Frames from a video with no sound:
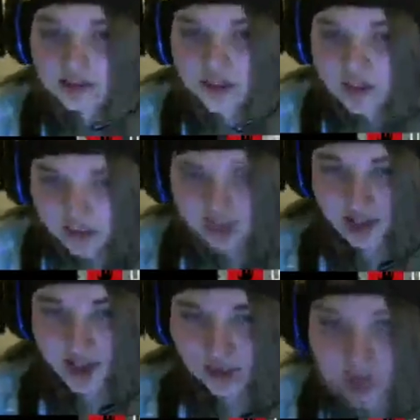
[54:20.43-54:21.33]
Cause
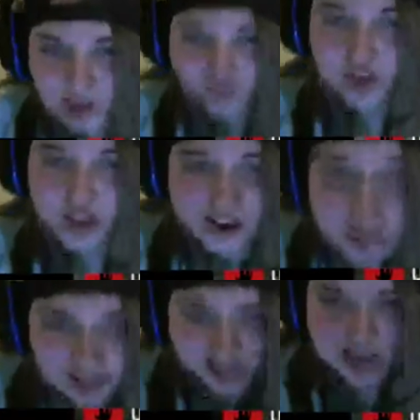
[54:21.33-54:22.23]
I'm Slim shady, so
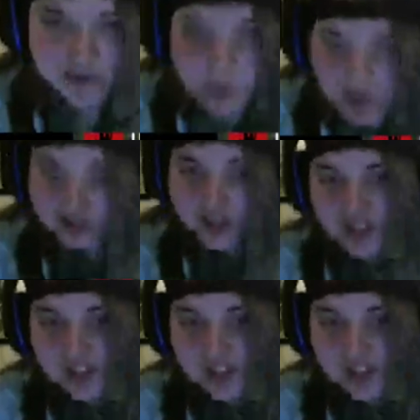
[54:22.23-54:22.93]
I'm real shady.